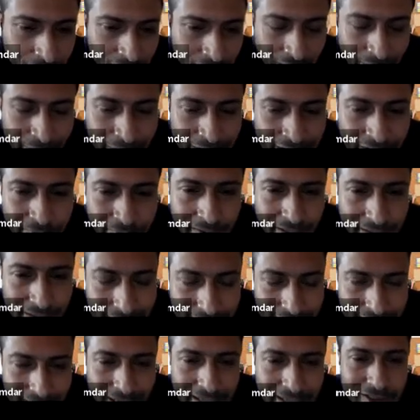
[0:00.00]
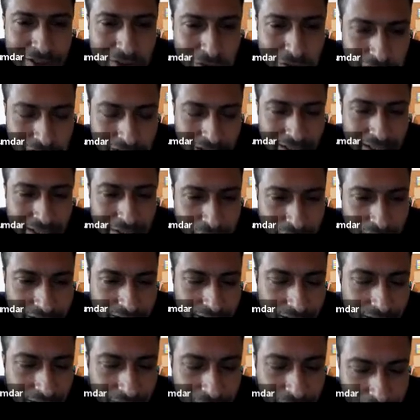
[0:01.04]
I mean, given a real social network
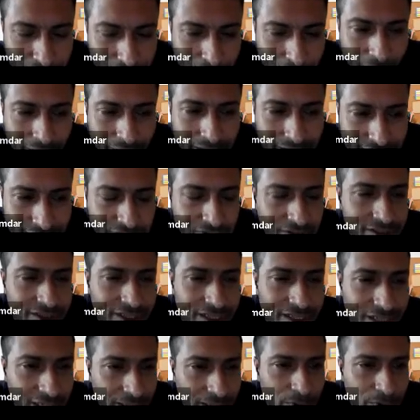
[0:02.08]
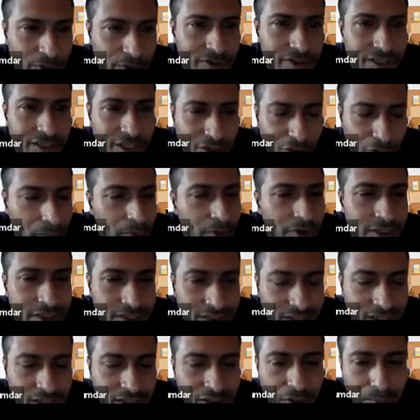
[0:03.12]
graph, one does not think about the
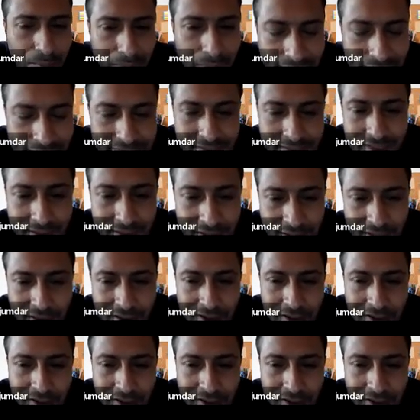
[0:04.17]
computational complexity.